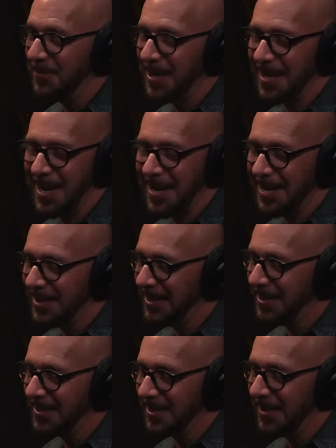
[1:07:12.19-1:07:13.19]
But again, I
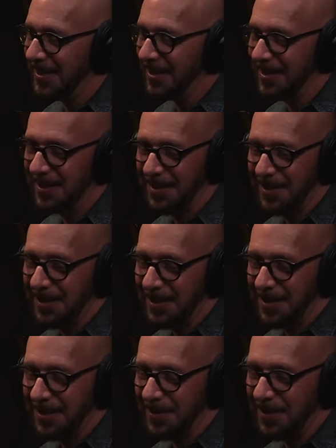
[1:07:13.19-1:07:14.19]
think it's like,
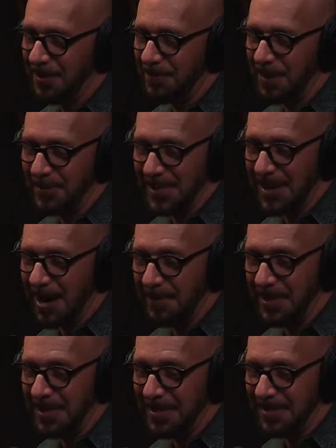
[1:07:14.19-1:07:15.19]
you know, if I was a
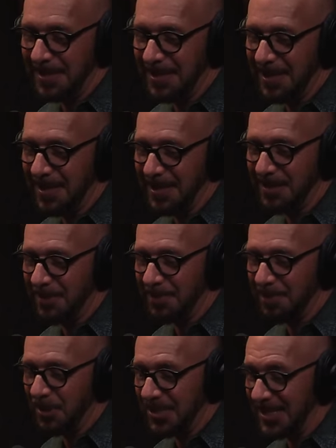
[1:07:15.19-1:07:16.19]
copyist and then the
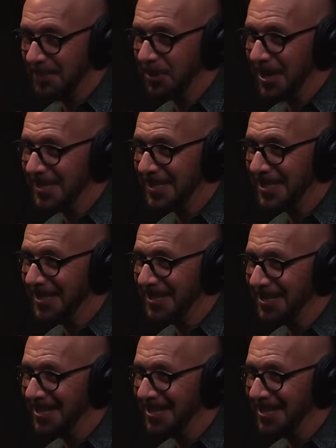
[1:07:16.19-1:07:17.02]
printing press in the